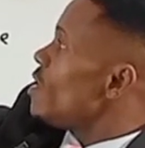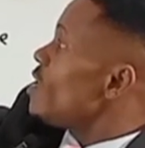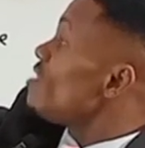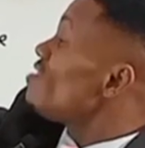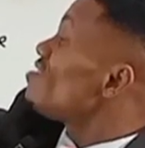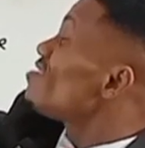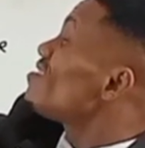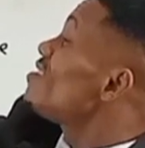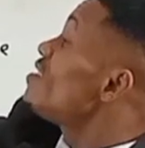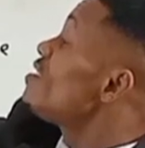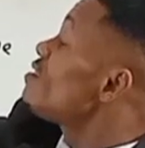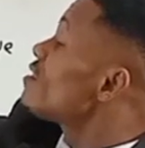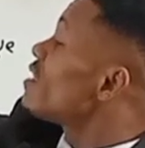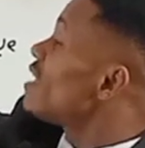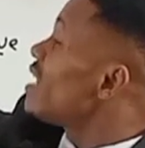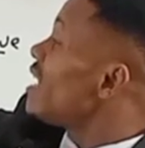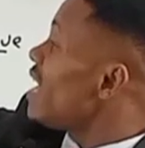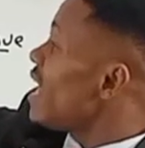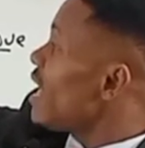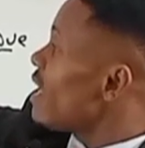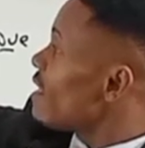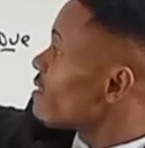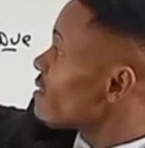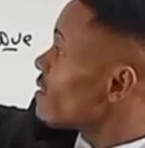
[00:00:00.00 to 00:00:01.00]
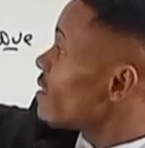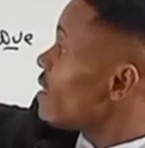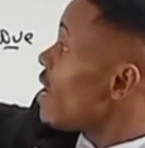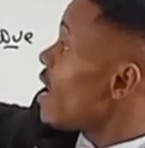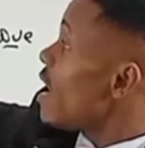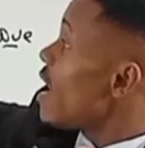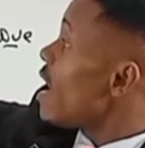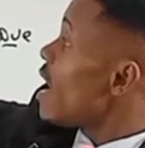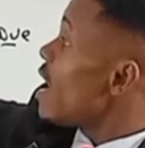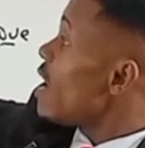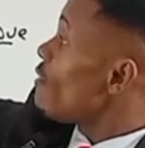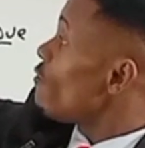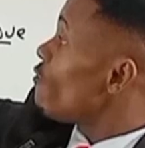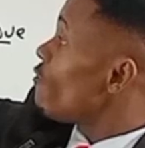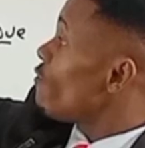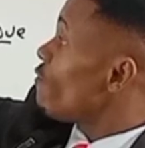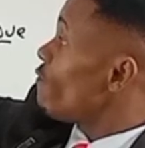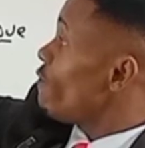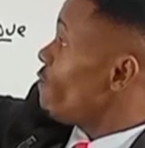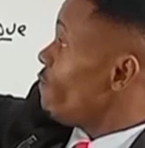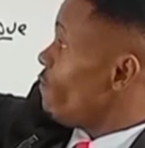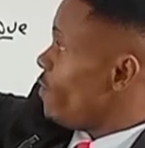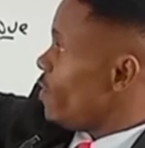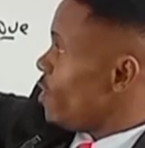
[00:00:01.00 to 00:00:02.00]
Is this glass half
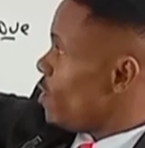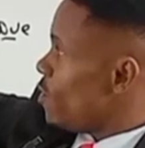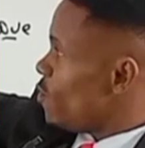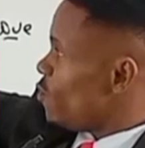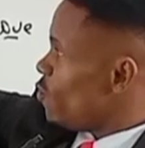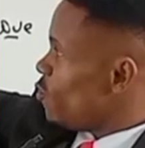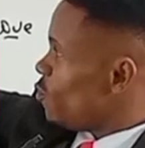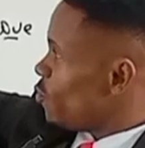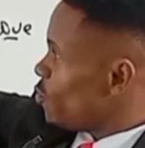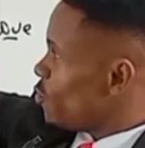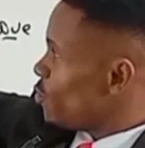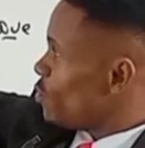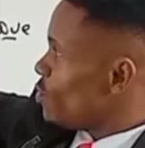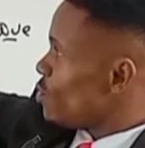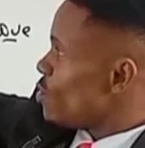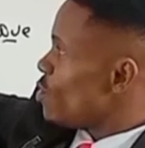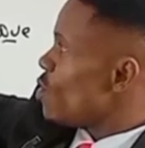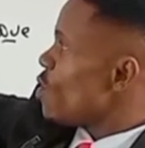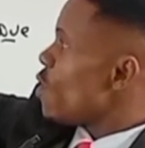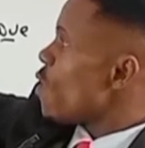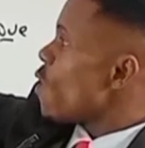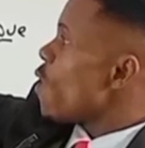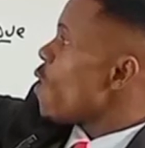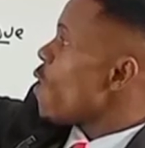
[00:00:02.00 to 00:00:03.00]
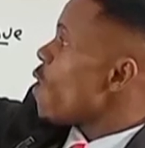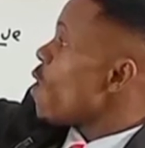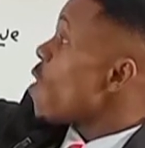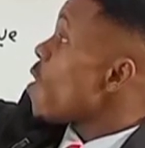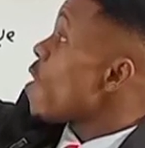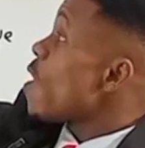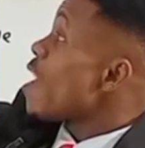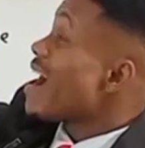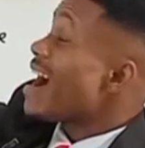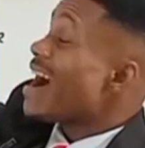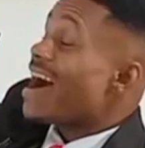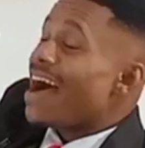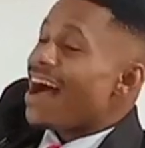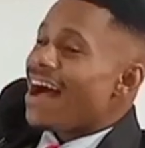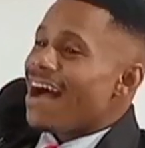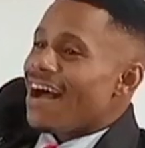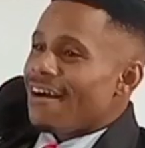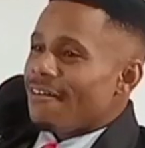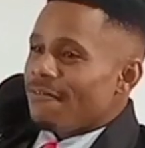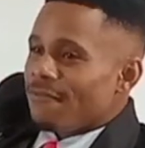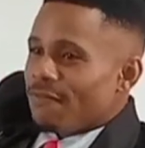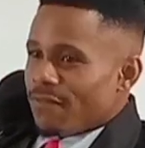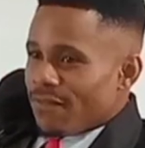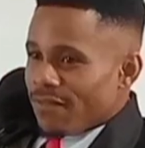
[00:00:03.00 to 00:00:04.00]
filled or
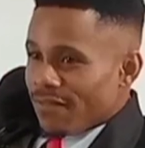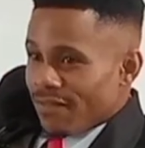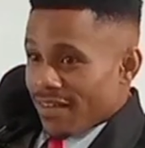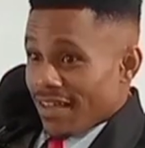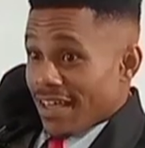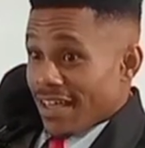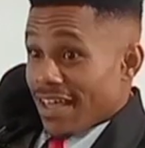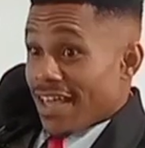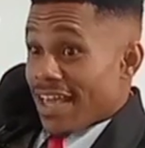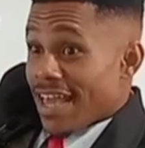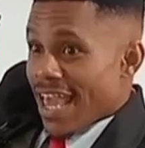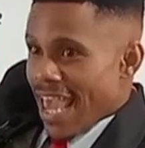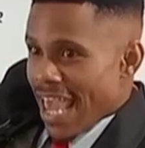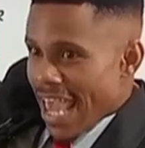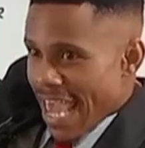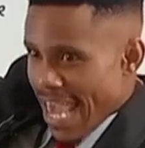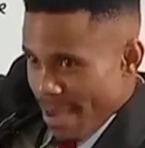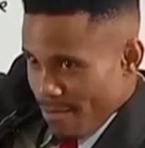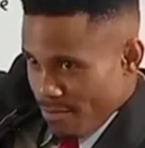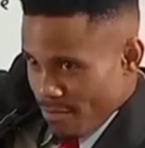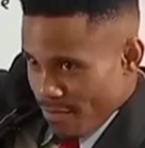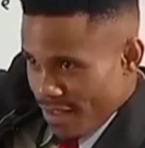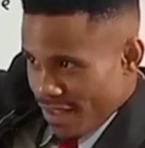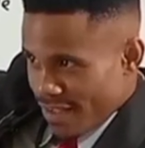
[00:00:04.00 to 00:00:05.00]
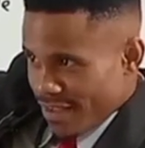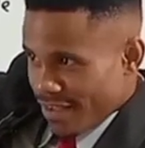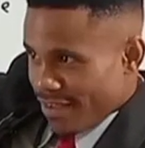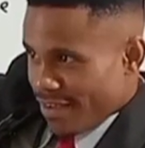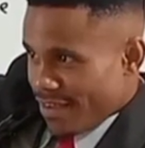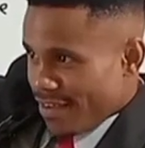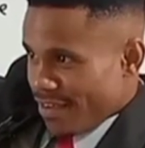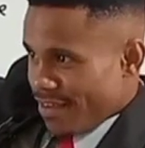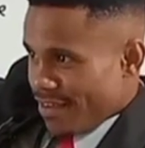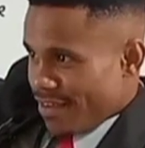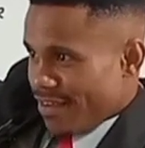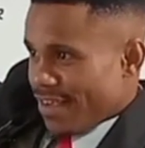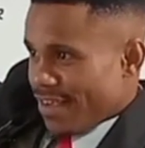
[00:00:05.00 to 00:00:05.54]
half empty?